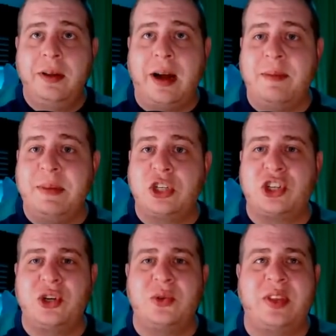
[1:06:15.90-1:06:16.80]
I mean,
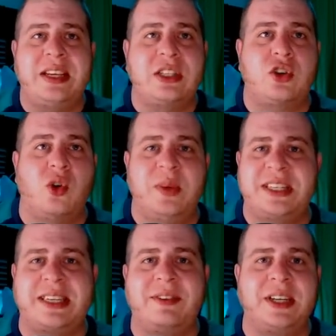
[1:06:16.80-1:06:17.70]
shoot, they score me
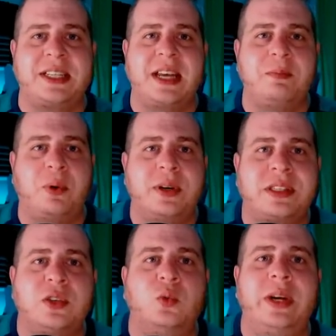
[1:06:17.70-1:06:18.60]
7 to 10
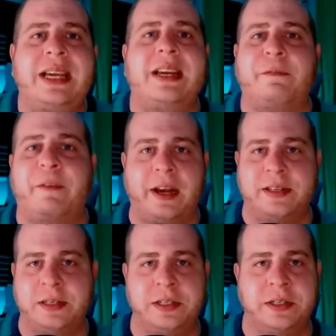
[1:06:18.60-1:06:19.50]
points a week in
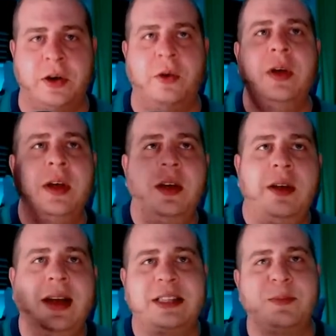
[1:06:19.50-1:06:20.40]
fantasy. So
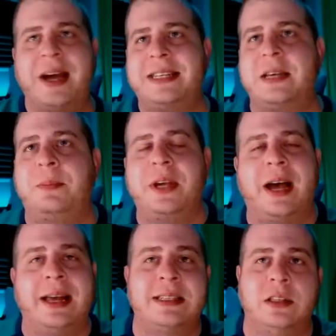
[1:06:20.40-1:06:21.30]
that's my tip, you
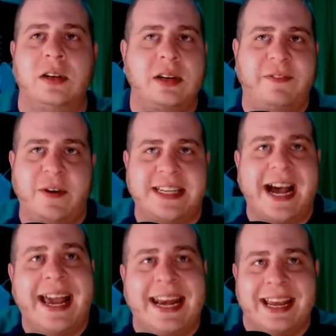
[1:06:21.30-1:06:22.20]
guys. Look for
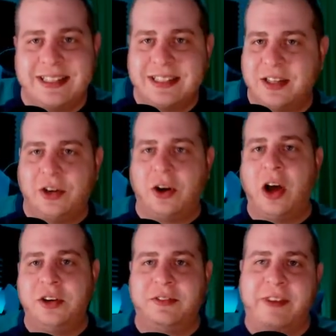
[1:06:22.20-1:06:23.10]
tight ends that are
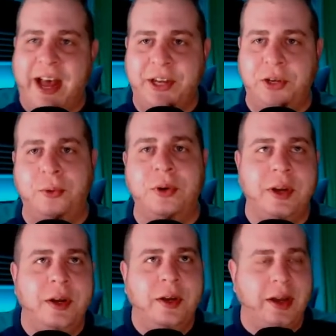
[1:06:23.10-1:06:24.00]
undervalued
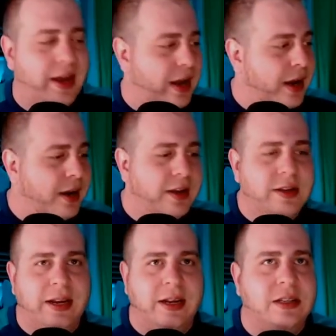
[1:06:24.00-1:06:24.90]
and
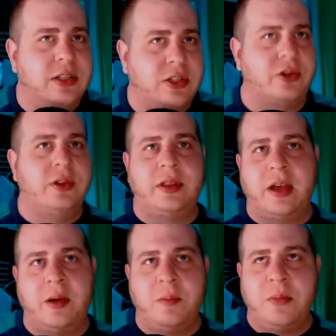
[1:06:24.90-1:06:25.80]
insert
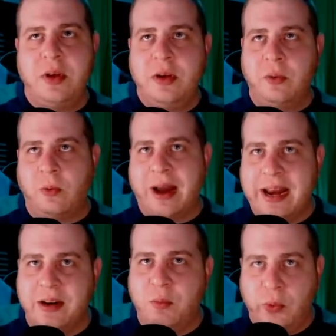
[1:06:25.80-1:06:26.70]
them
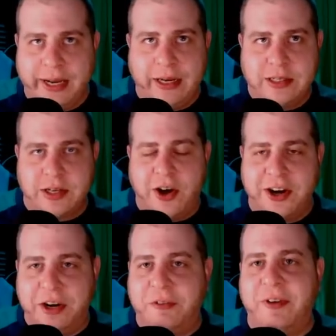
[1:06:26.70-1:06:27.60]
random weeks
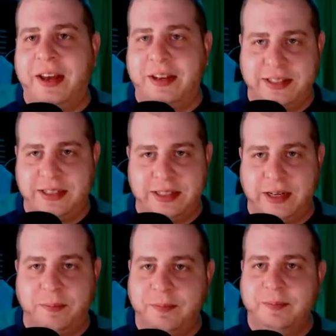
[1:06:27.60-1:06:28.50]
on your fantasy
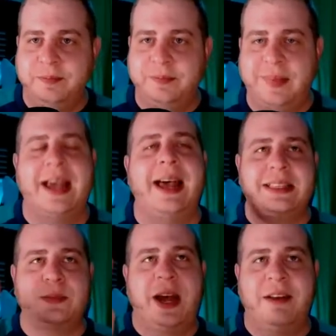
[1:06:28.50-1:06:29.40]
team.
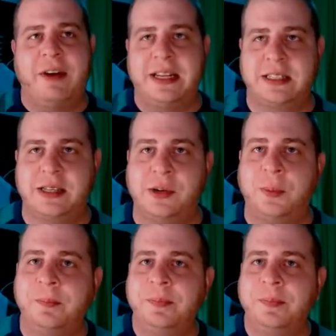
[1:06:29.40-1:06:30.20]
That's my advice to you.